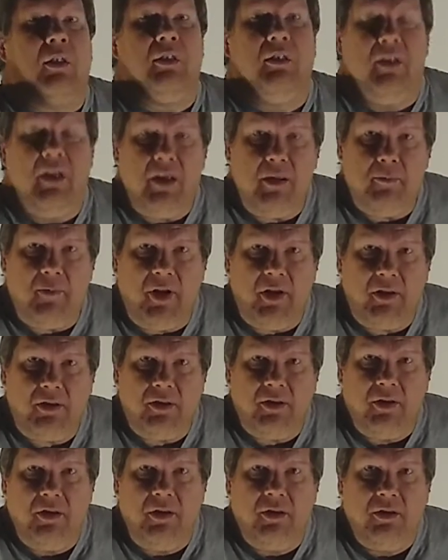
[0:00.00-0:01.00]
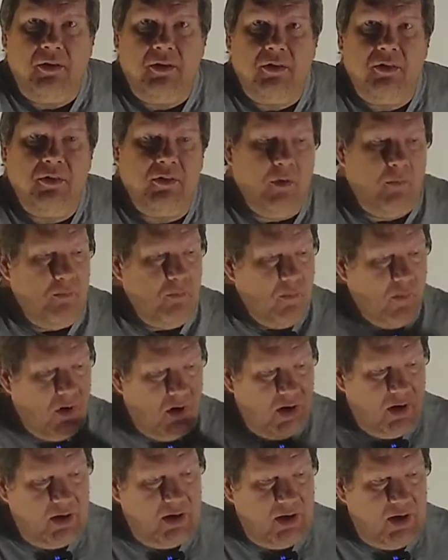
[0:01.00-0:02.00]
limit the
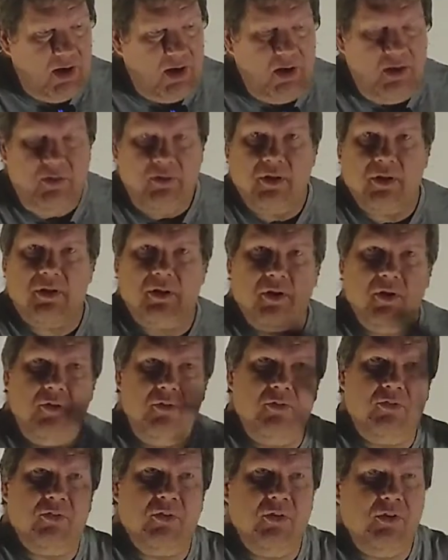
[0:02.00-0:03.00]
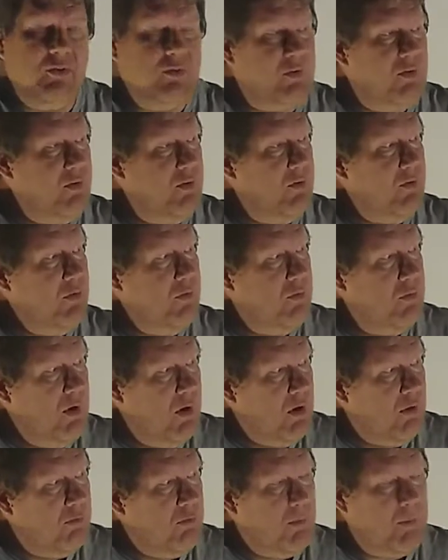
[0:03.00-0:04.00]
money that goes
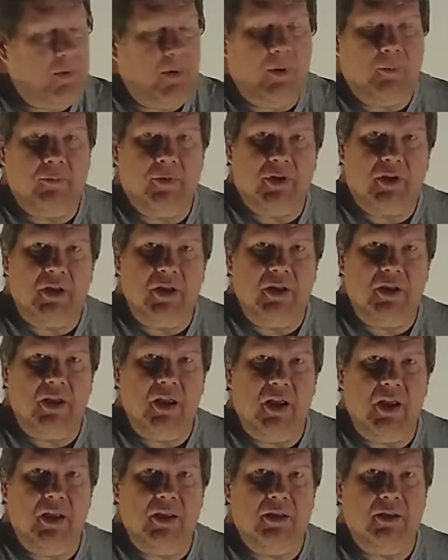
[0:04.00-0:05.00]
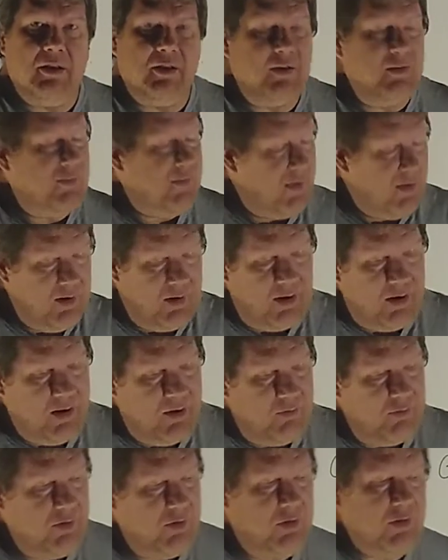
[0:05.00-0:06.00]
into Republican candidates. And they're
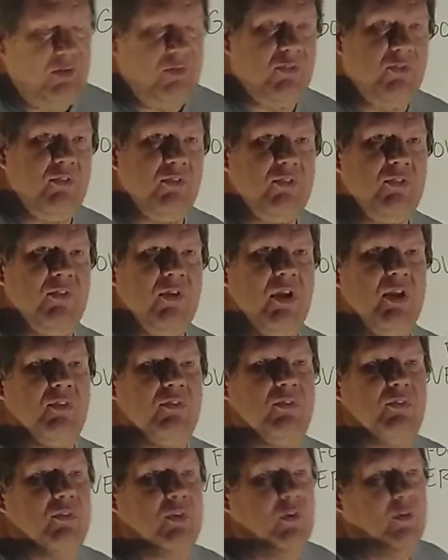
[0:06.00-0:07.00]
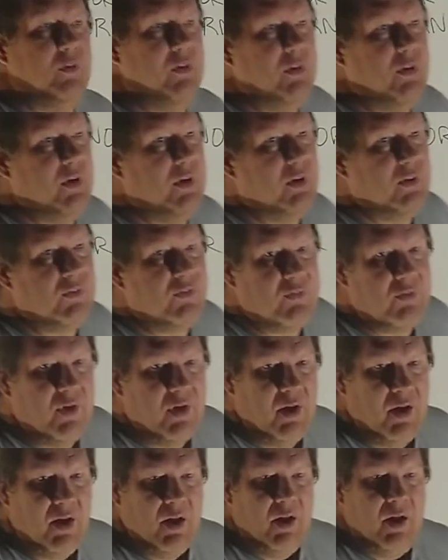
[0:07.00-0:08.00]
having good success doing
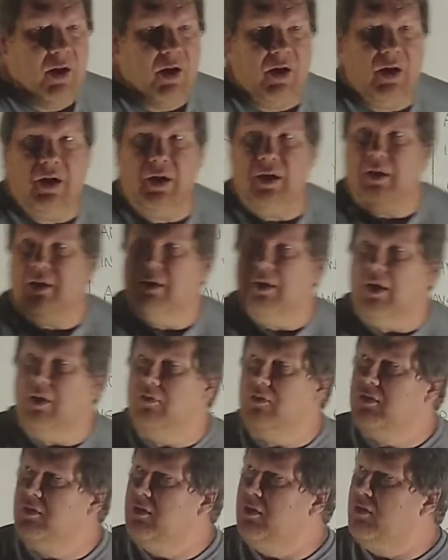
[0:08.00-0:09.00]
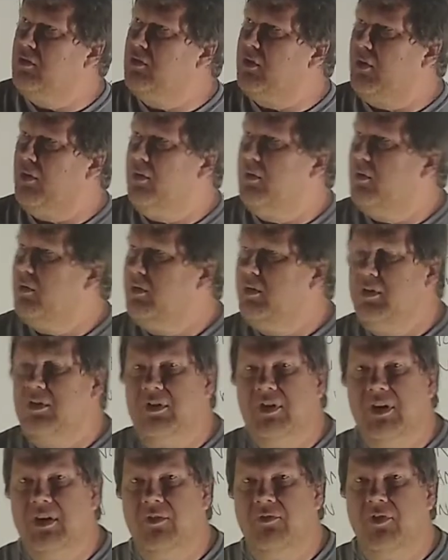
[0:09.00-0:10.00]
this. Do you turn on the
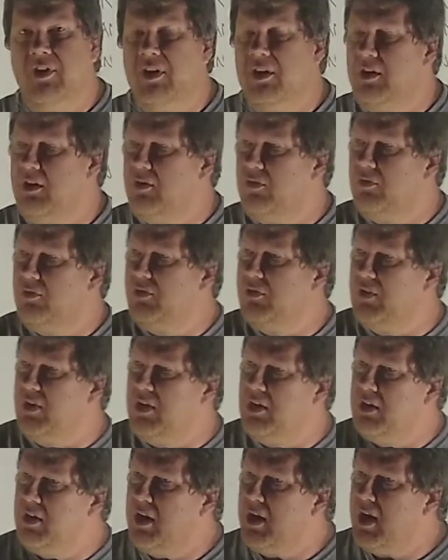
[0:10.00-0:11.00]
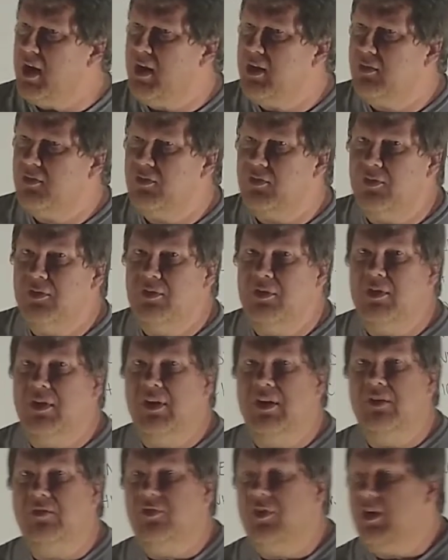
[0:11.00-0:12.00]
TV? Do you see the ads on
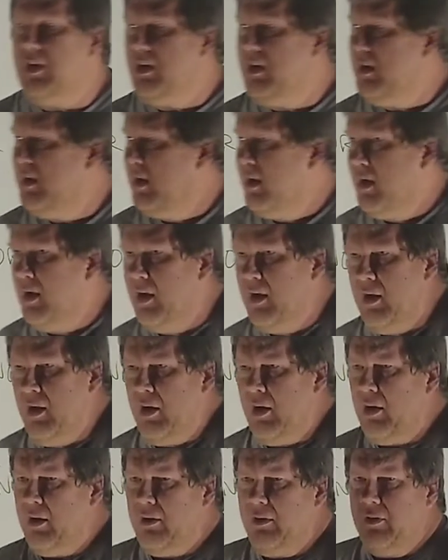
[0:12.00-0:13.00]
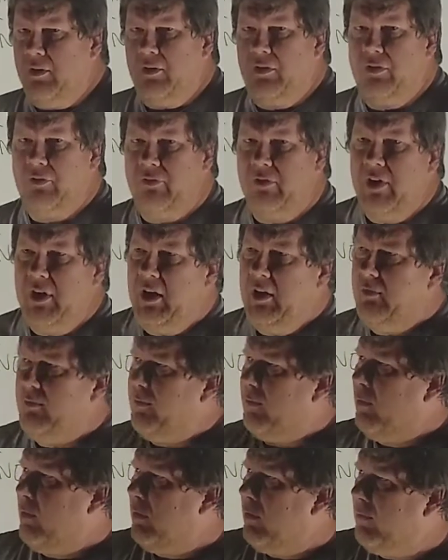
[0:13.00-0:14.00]
TV? Oh, they're 3,
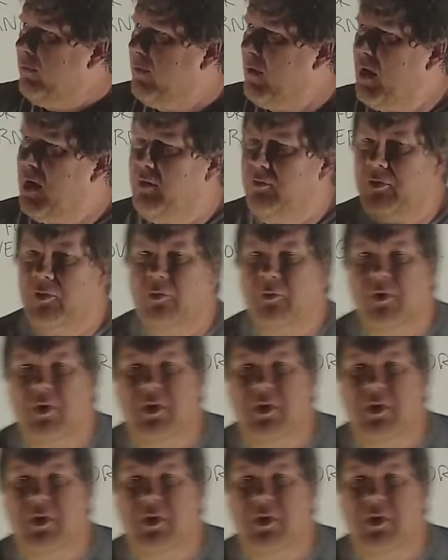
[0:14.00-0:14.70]
4, 5 to